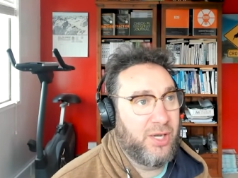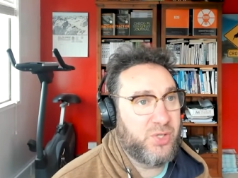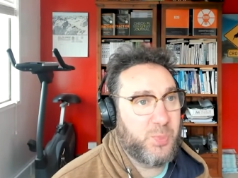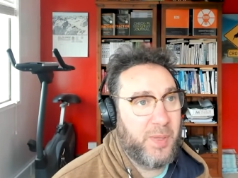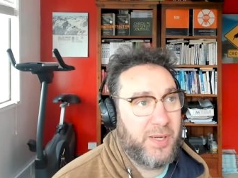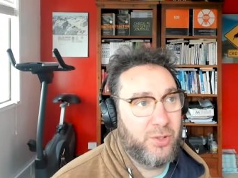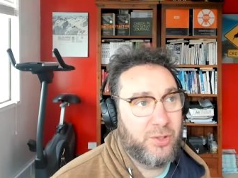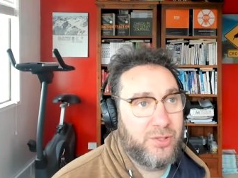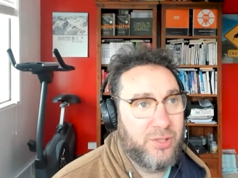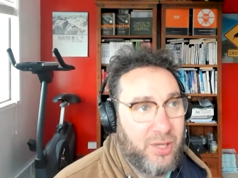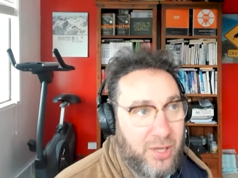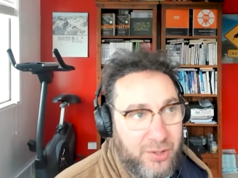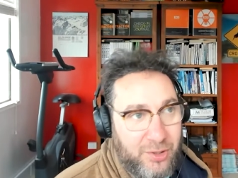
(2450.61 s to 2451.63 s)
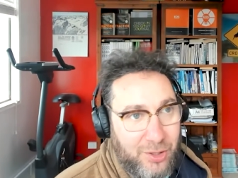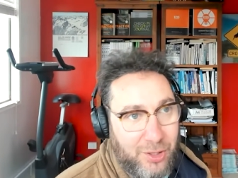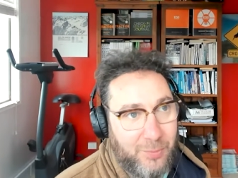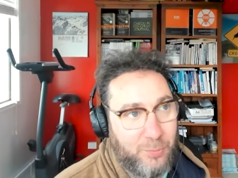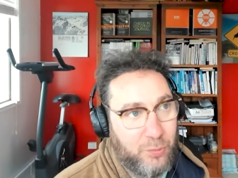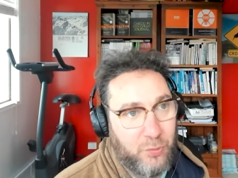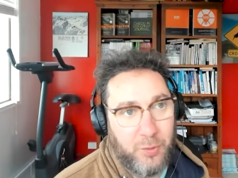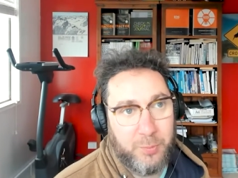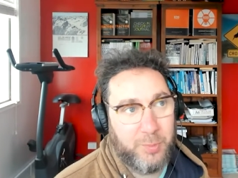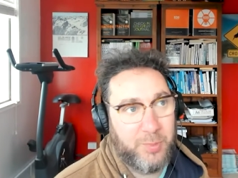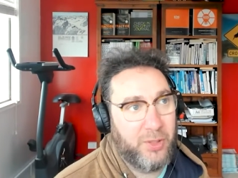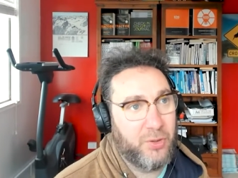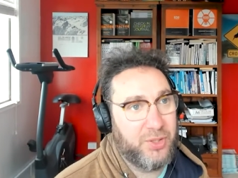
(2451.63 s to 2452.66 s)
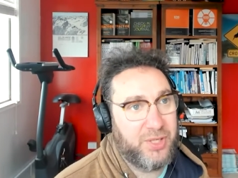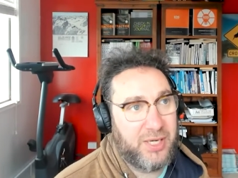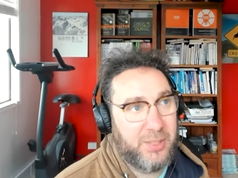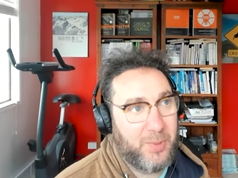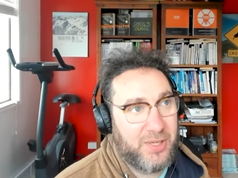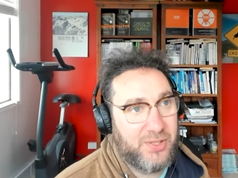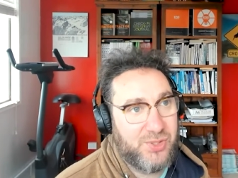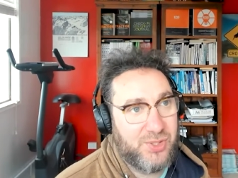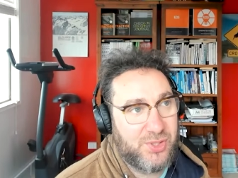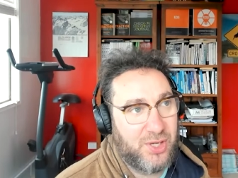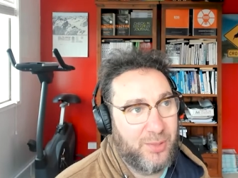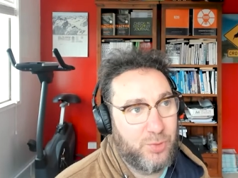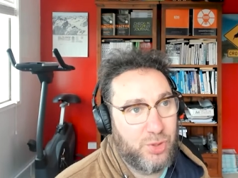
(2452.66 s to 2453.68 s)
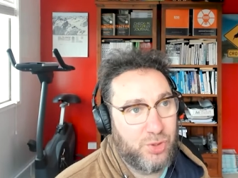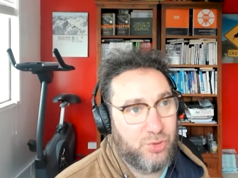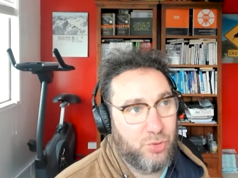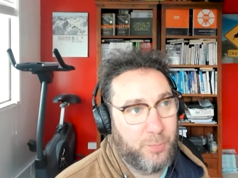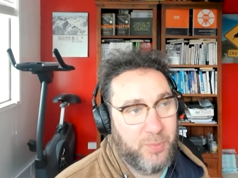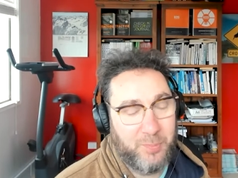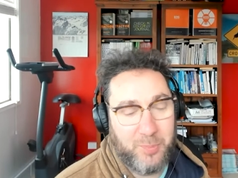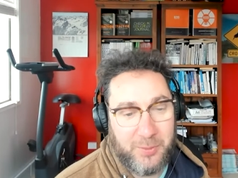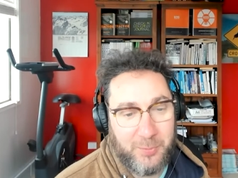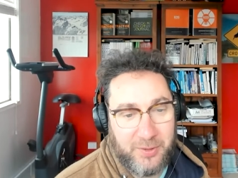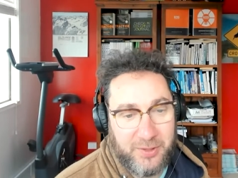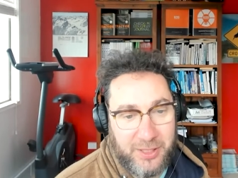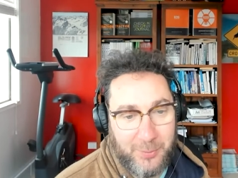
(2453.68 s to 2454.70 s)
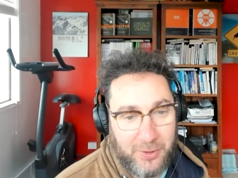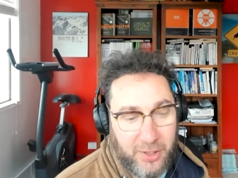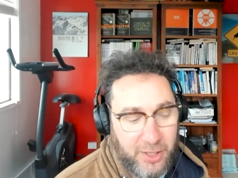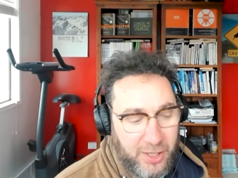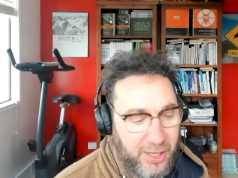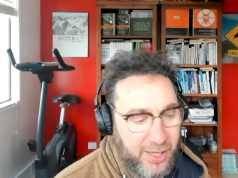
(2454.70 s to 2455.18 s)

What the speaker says: I spend, you know, probably on a daily basis, I'm just dropping people an email going,